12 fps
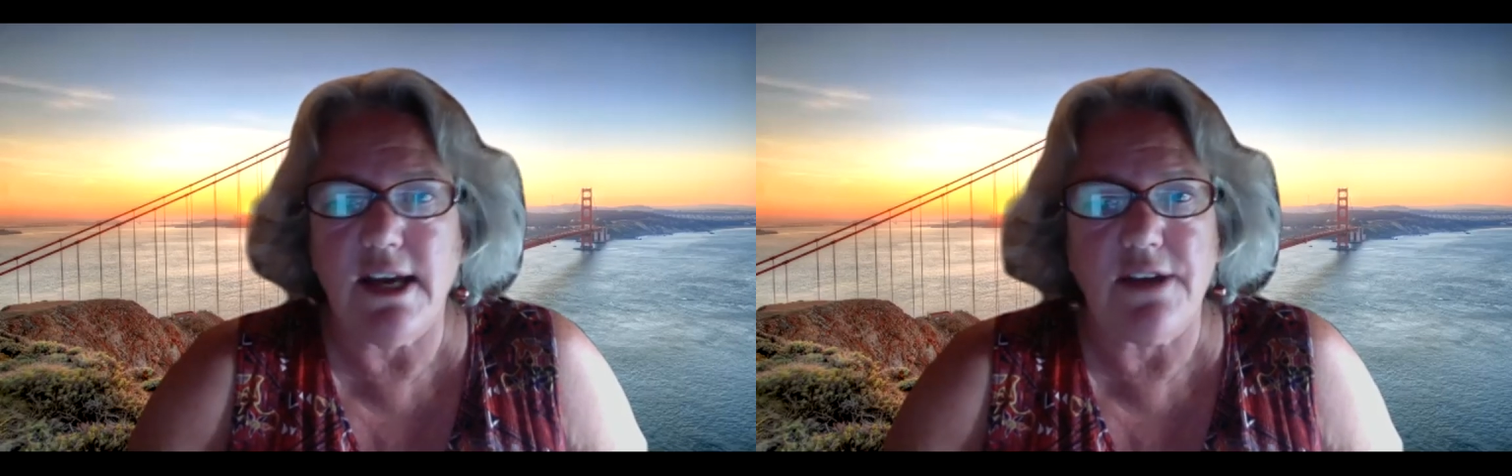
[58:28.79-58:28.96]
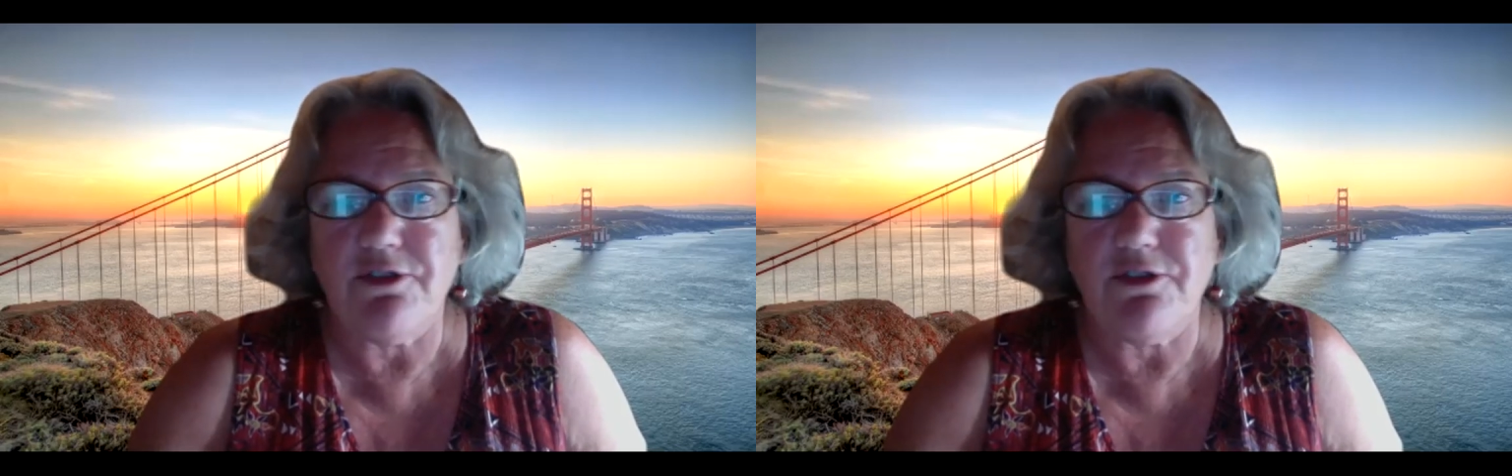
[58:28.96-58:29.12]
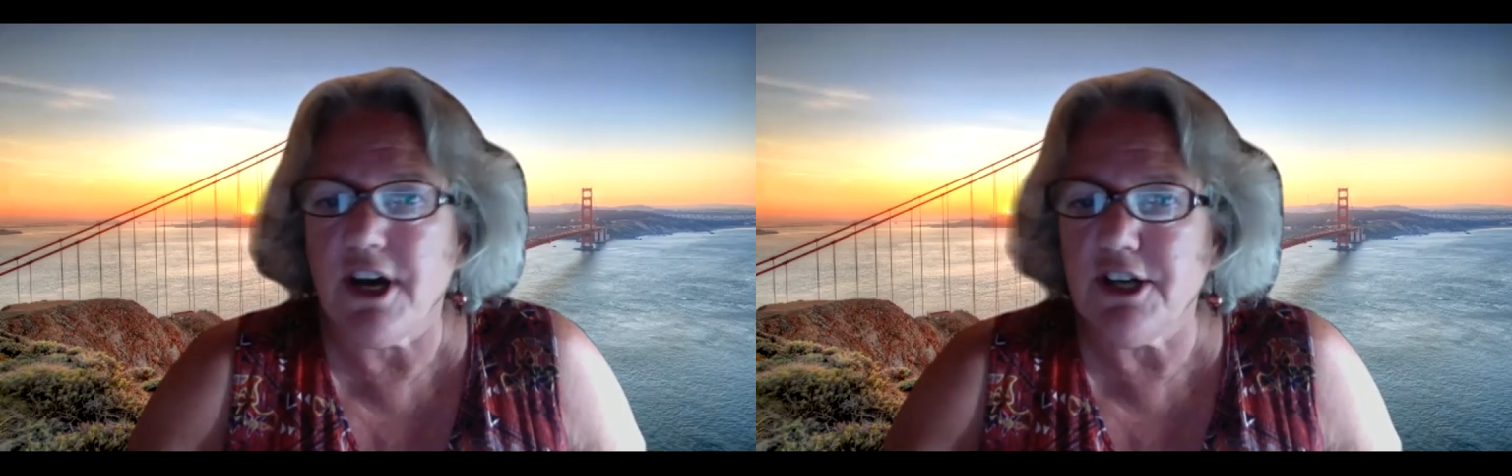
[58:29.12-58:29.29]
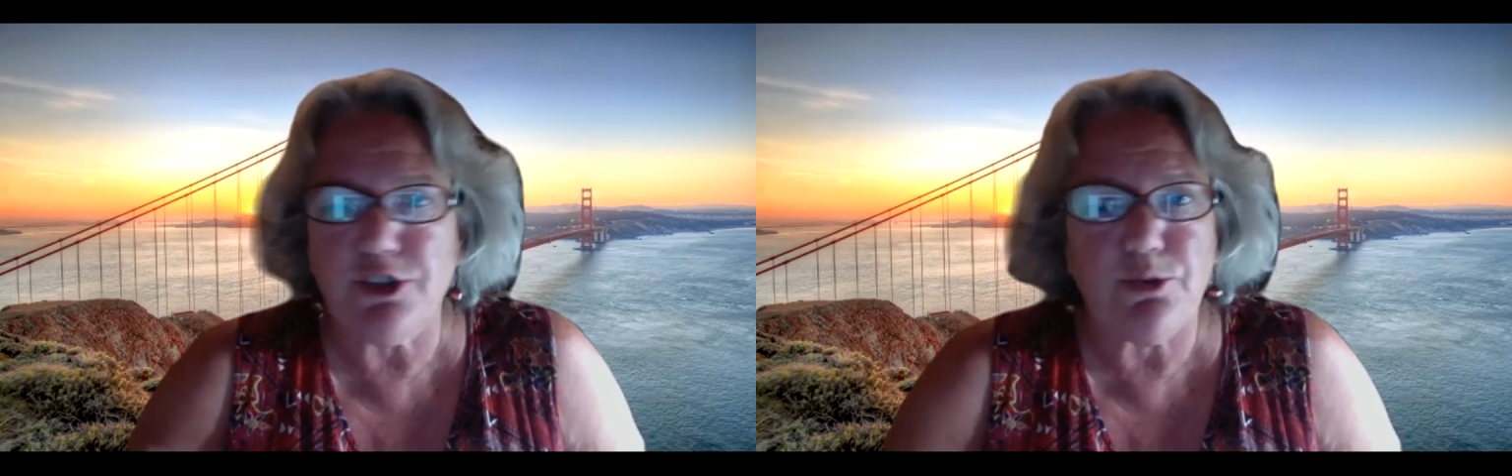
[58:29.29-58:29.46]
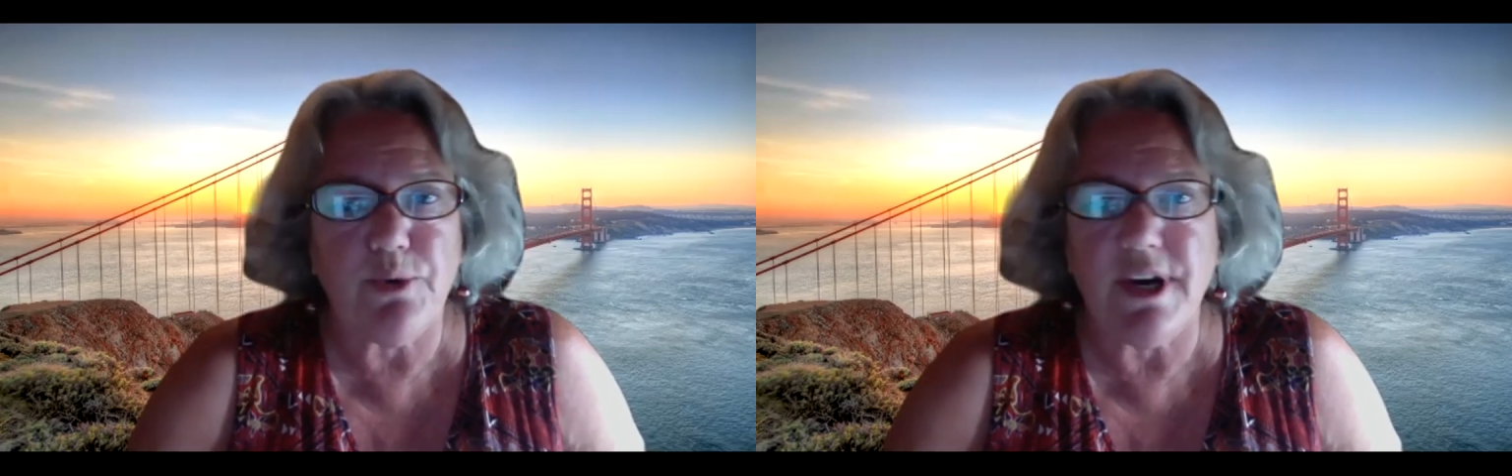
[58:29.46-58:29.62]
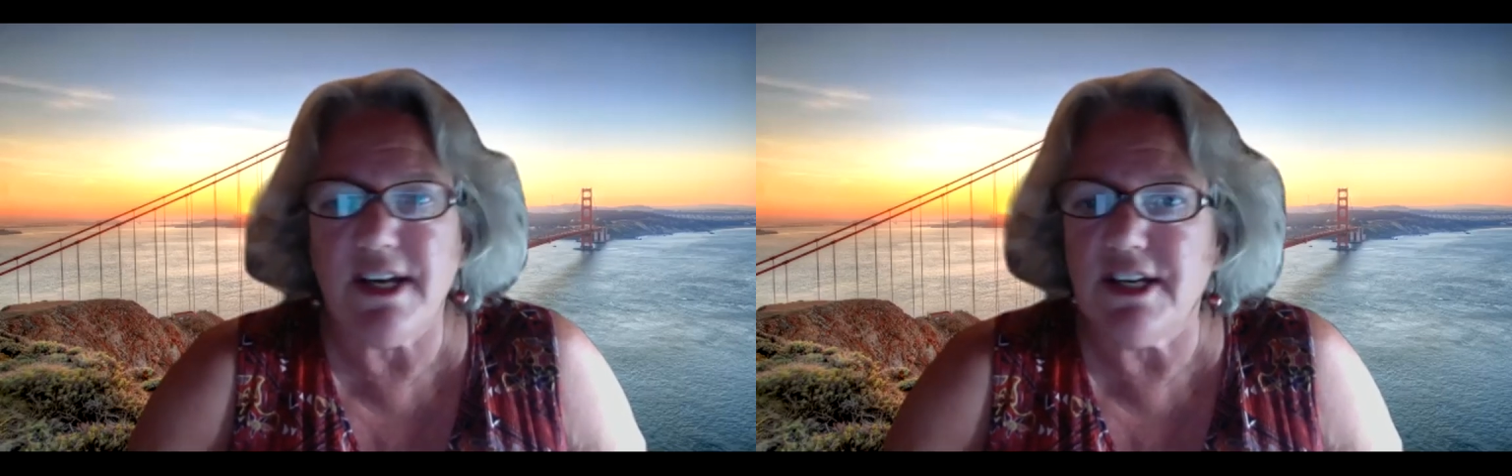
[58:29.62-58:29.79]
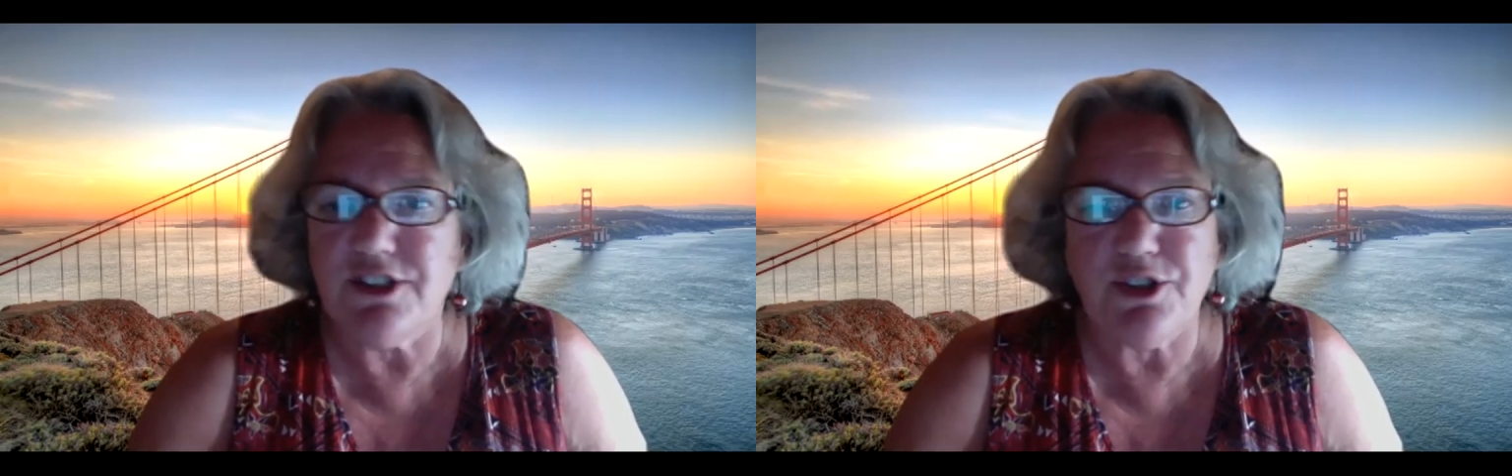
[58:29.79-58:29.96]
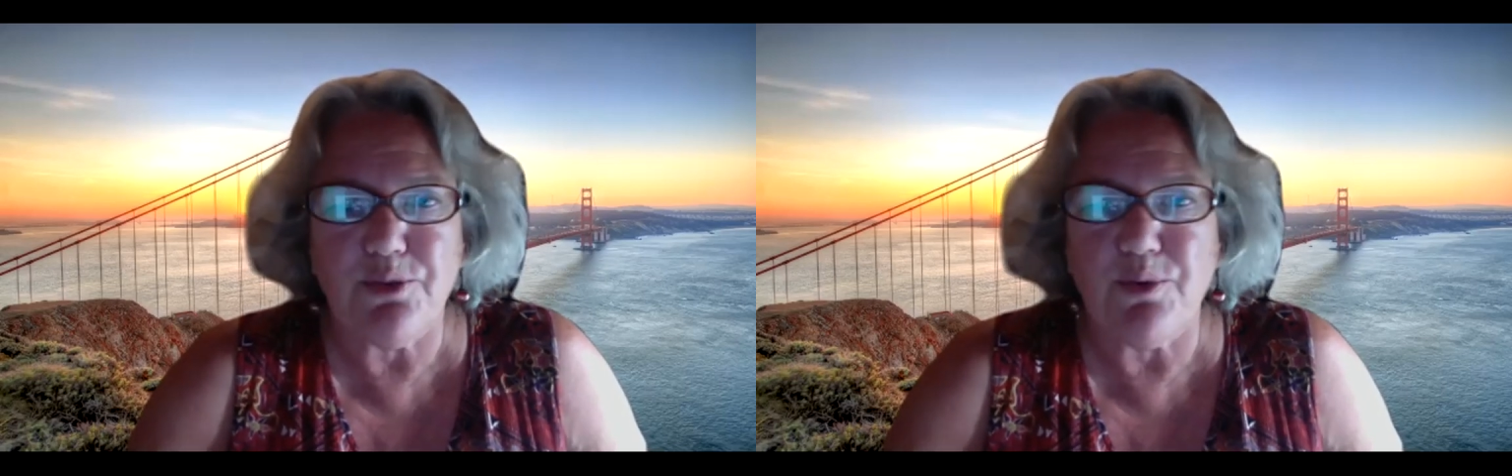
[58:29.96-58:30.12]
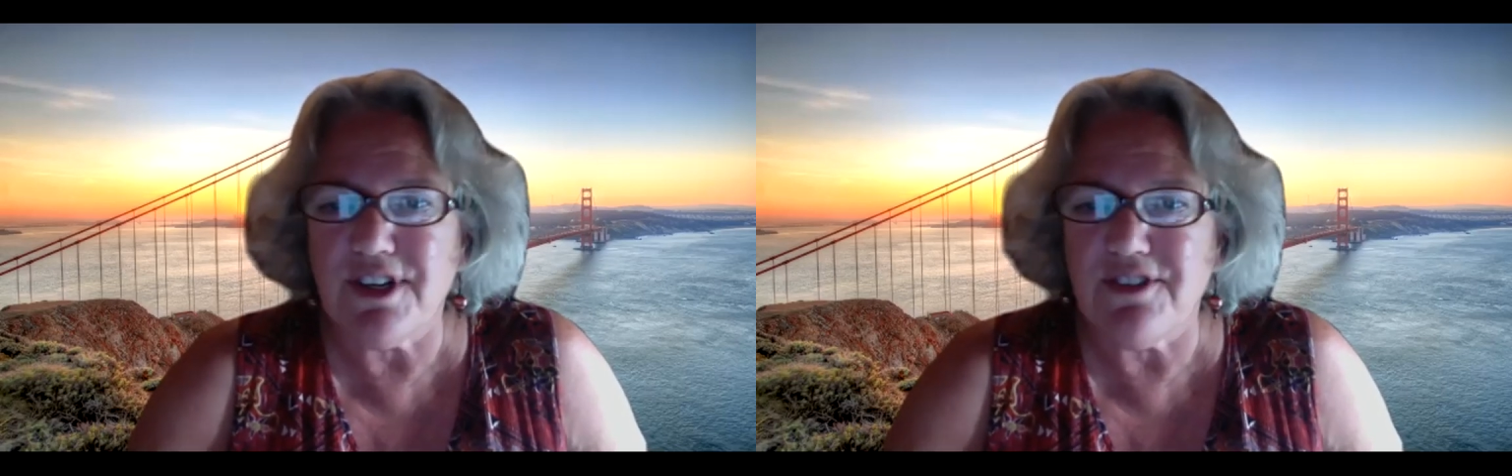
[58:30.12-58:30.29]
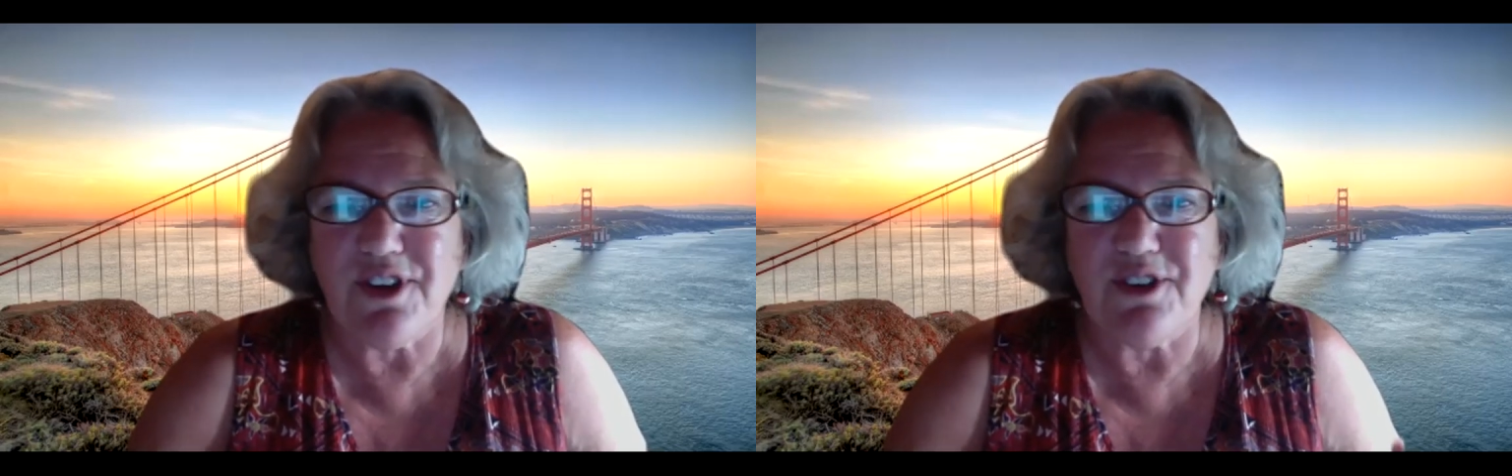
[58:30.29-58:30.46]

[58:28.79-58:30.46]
and find your way into one of